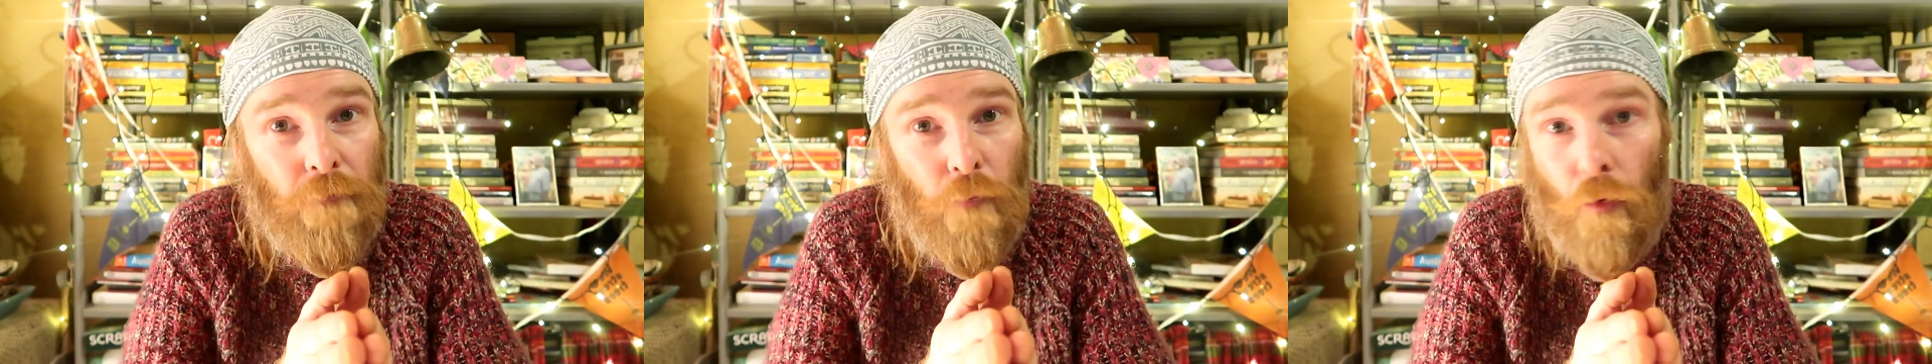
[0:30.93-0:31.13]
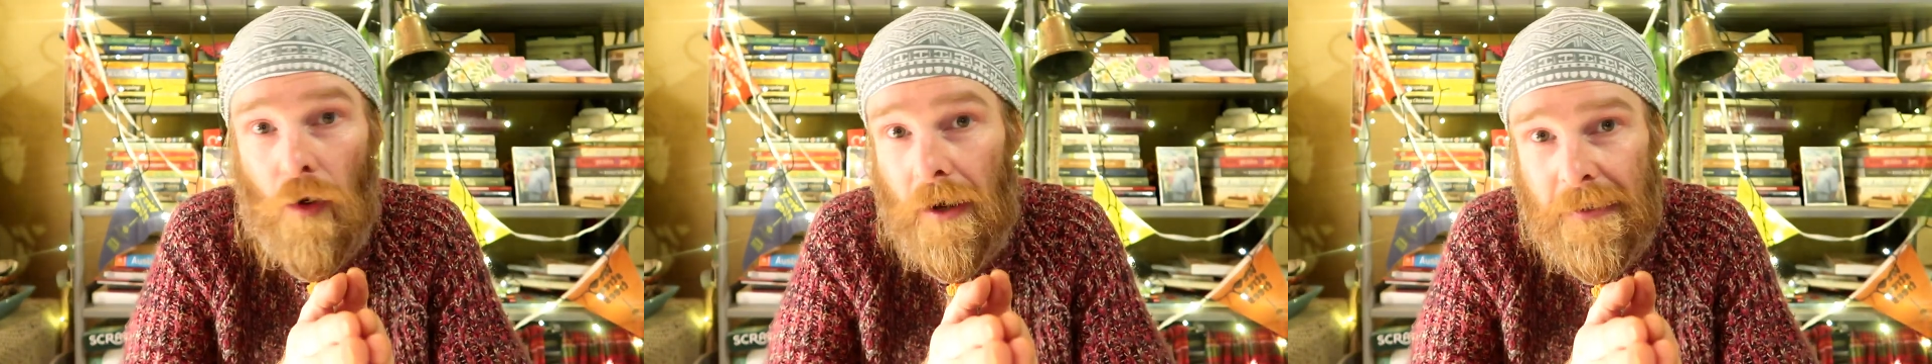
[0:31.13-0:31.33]

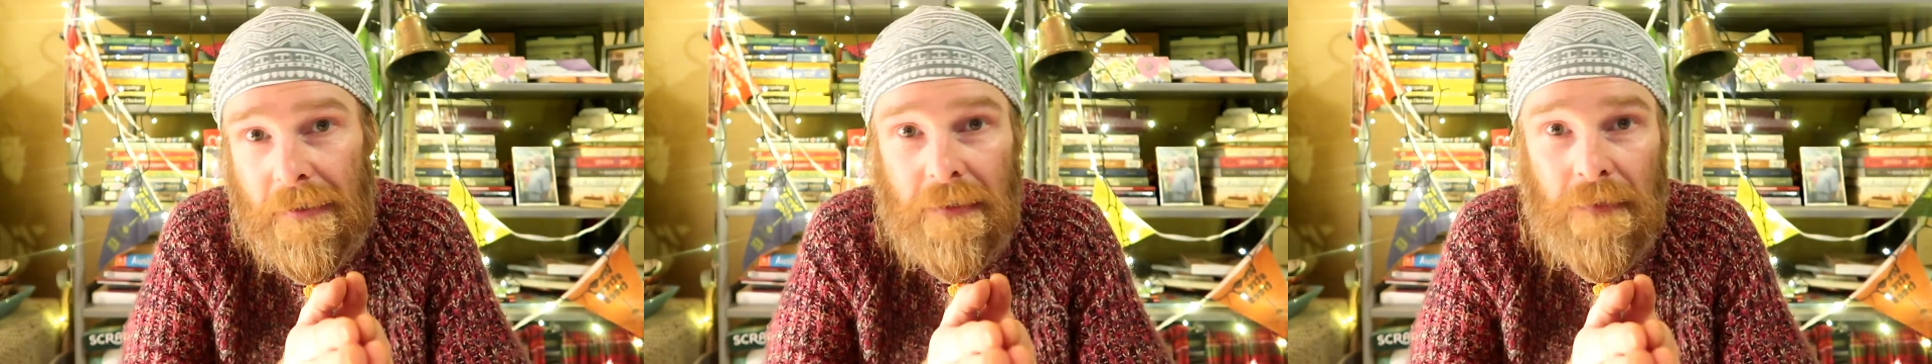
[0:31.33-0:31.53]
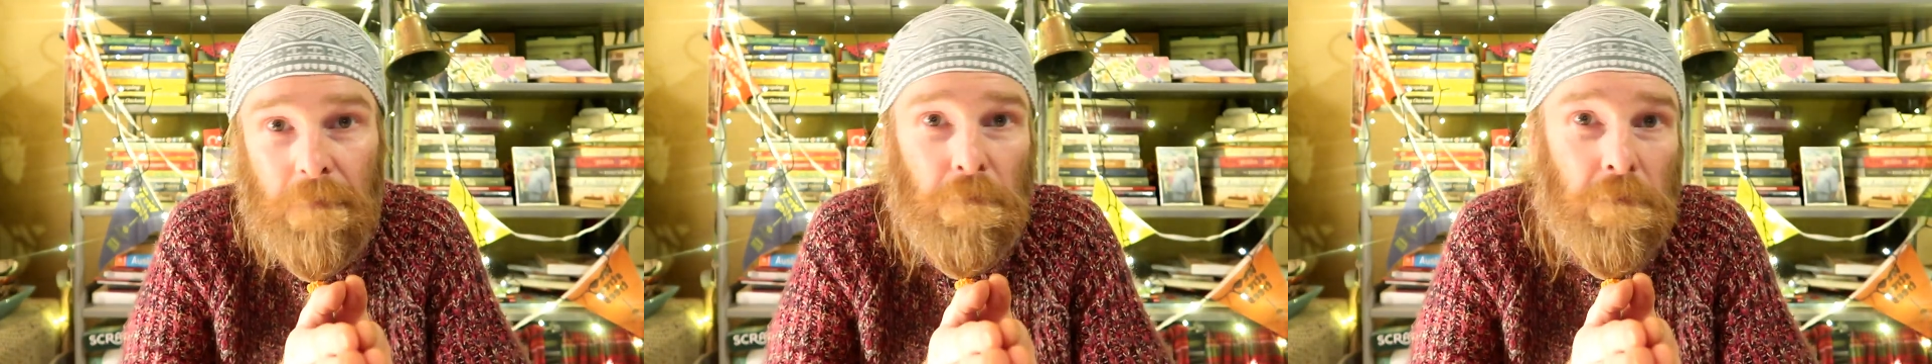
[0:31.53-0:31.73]

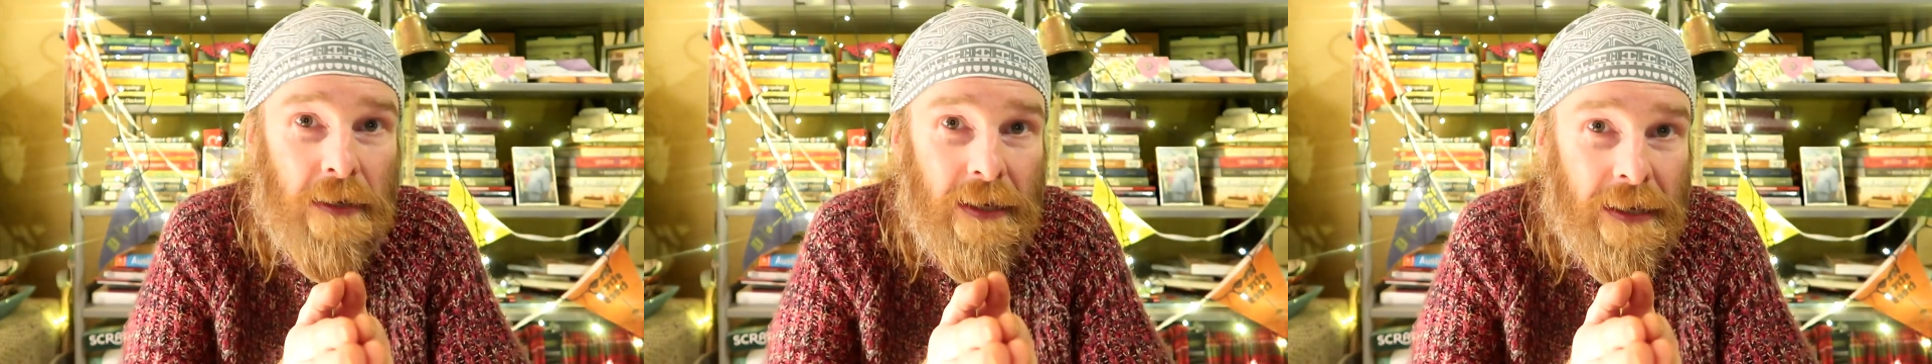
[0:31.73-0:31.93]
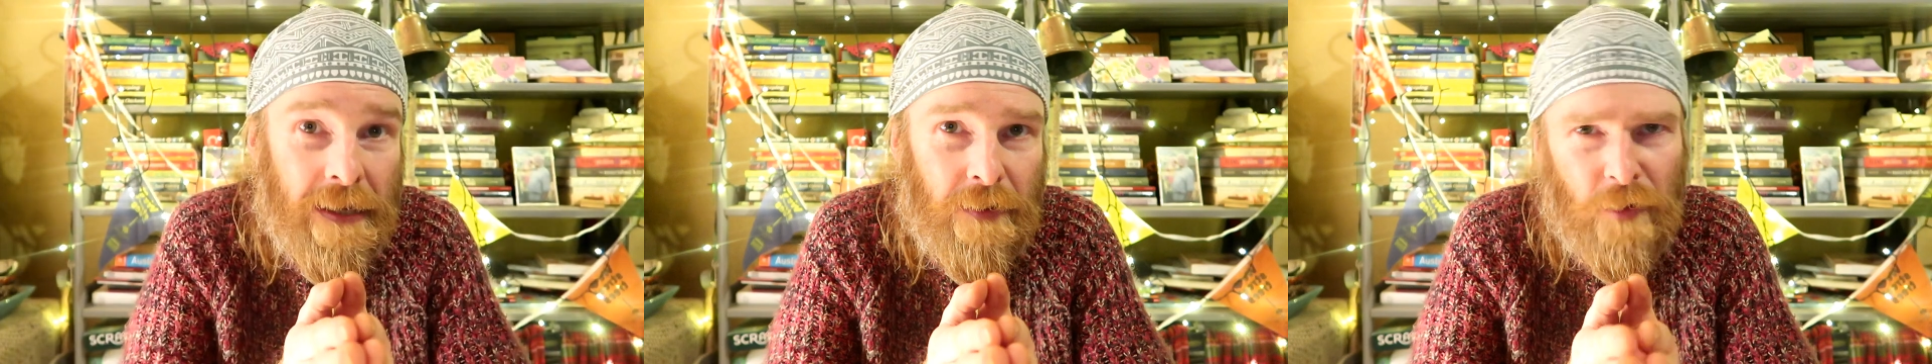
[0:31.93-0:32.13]
wine,
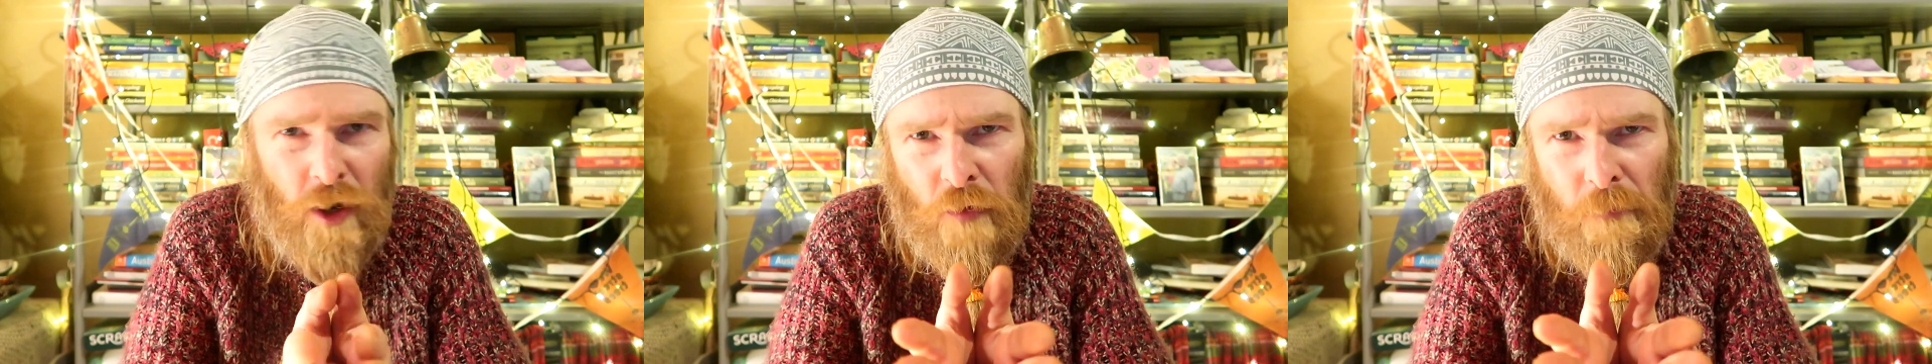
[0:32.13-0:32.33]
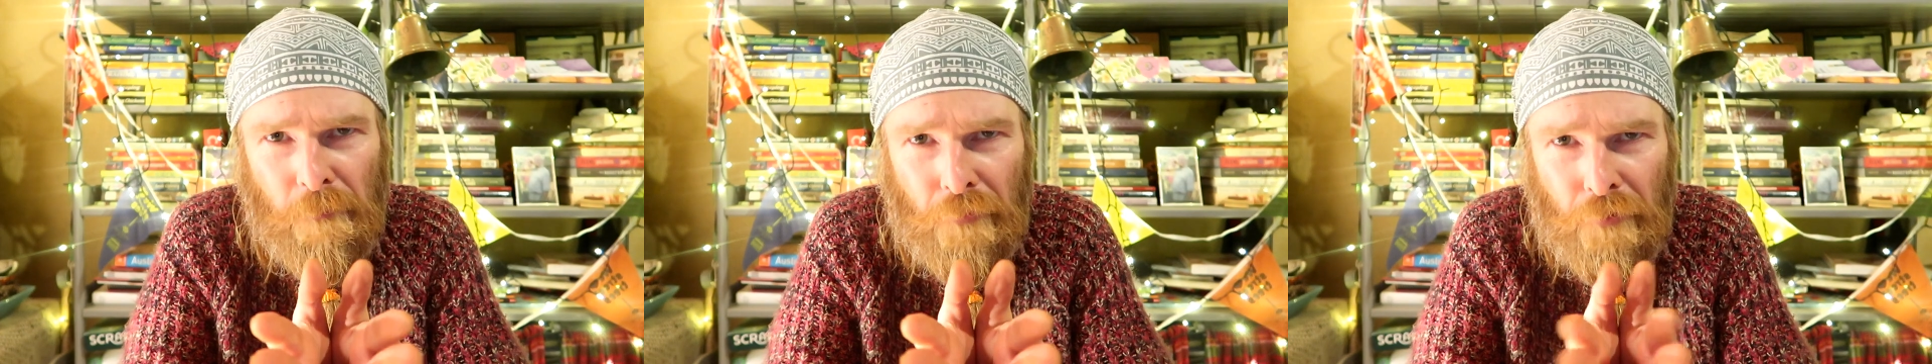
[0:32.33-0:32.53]
beer,
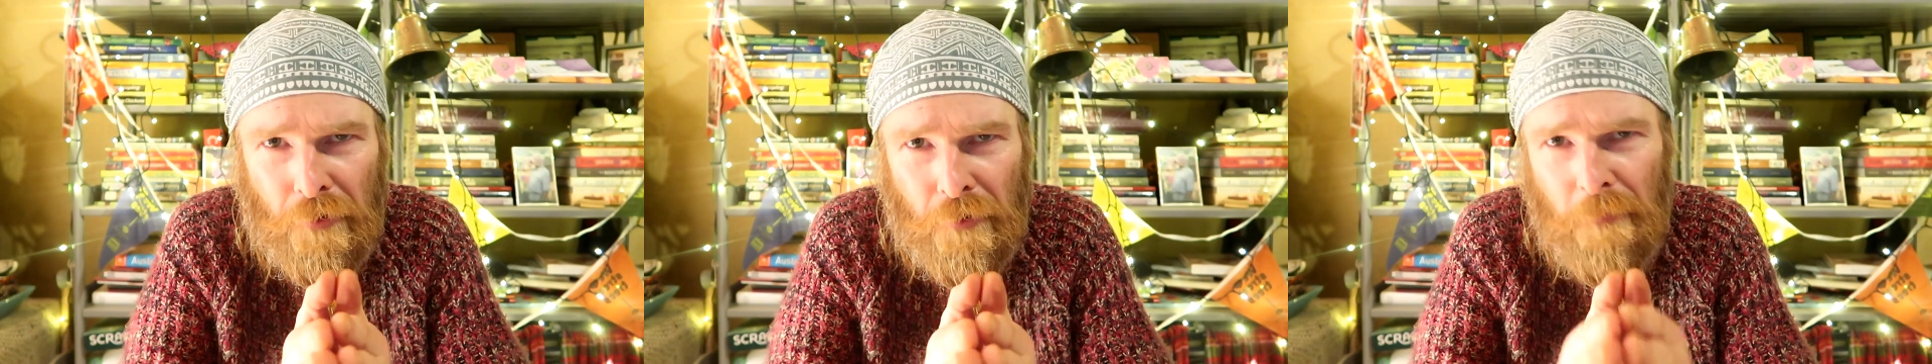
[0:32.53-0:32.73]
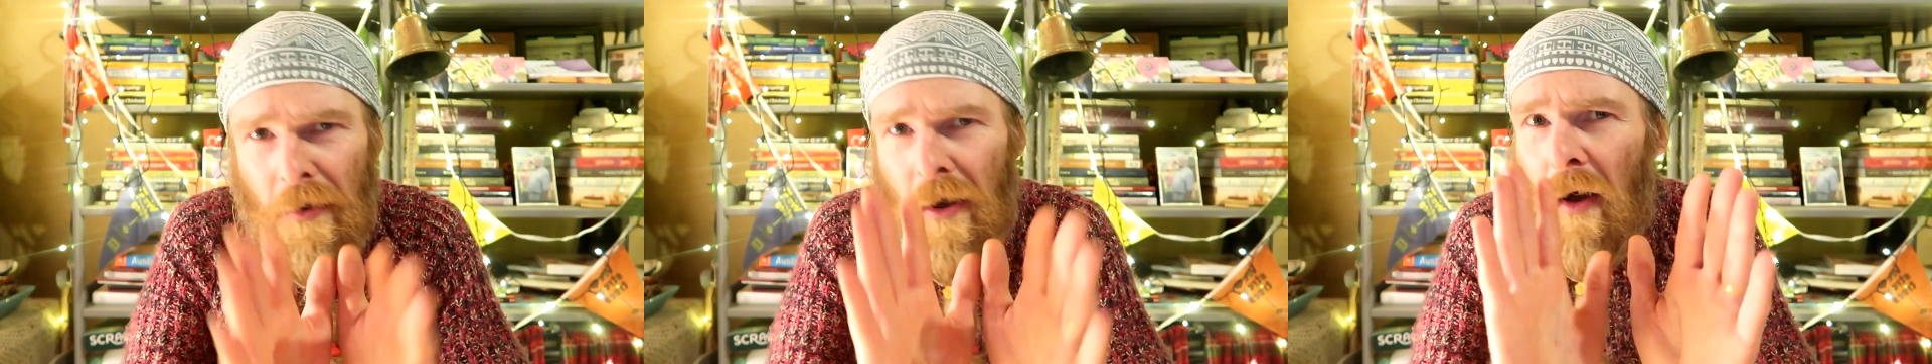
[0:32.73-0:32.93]

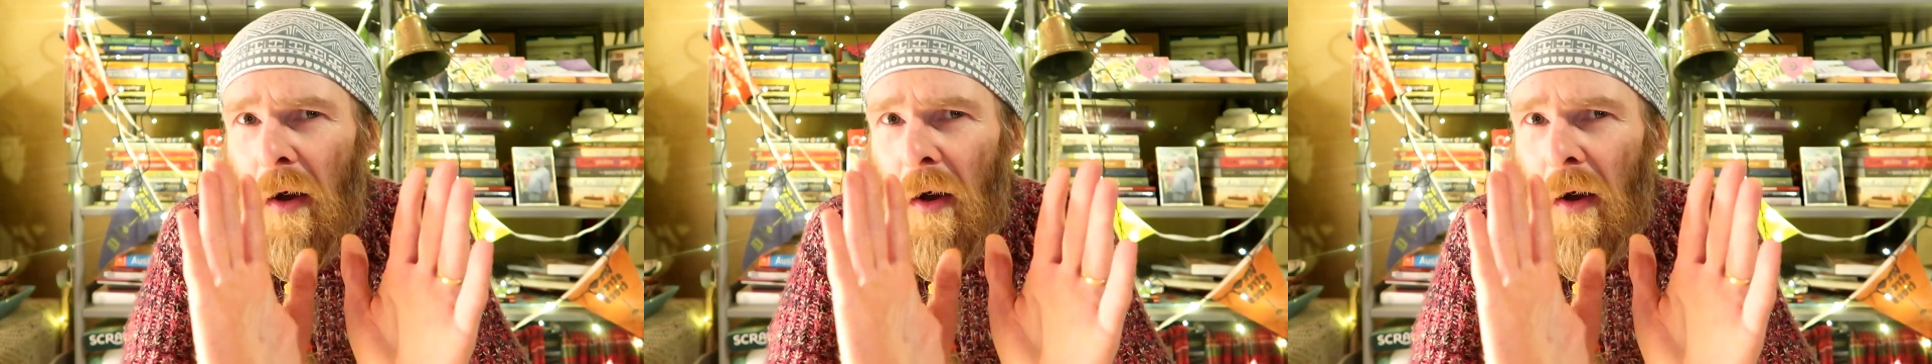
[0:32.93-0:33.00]
homebrew,